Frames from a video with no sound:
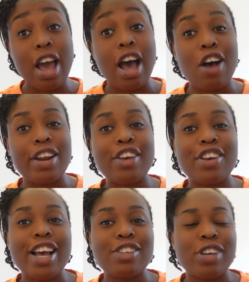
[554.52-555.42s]
I'd like
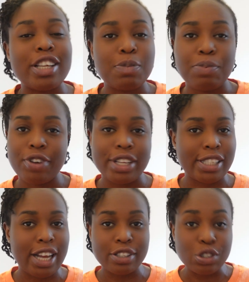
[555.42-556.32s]
you guys to experience
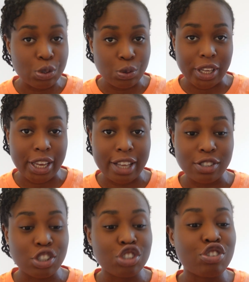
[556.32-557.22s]
that too. Okay,
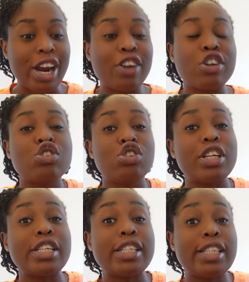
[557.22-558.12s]
so try not to
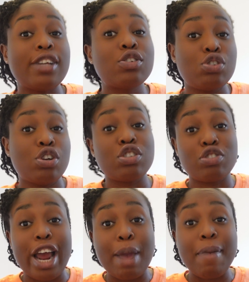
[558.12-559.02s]
just stick to your
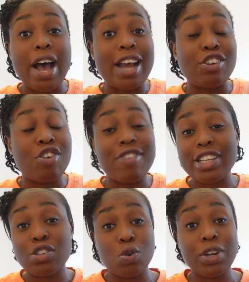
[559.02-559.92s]
tribe and your
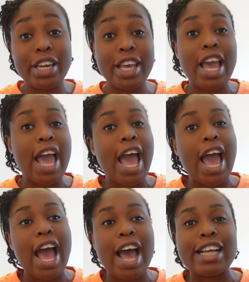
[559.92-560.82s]
race only.
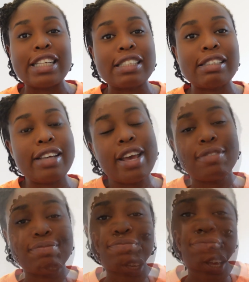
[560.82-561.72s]
And yeah,
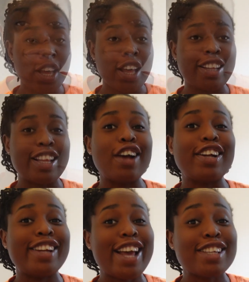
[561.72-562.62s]
now
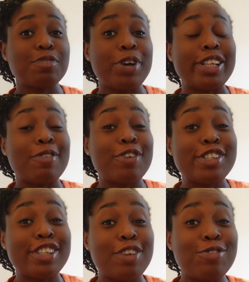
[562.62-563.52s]
the next point I'm going
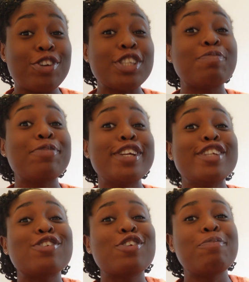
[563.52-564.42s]
to give you is,
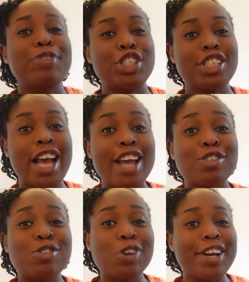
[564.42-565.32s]
please do not be shy
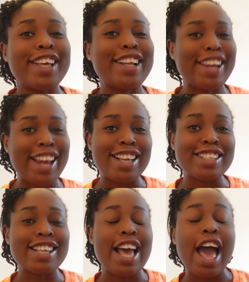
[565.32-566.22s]
to talk in class.